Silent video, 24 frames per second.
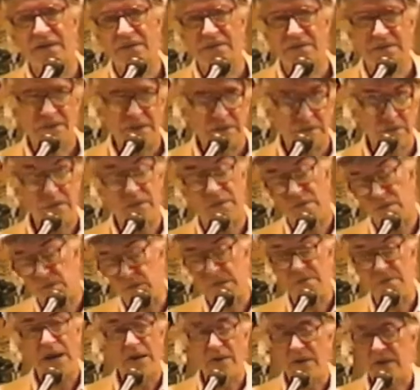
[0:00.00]
They said they were
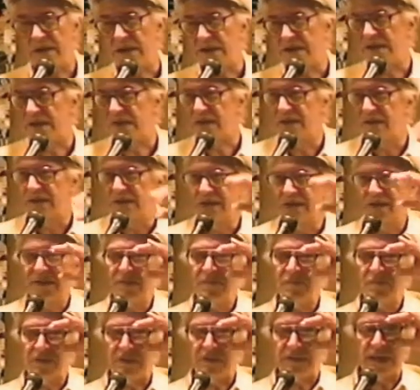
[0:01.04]
only married a year.
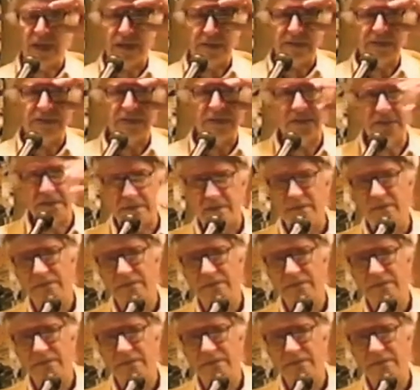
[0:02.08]
But I did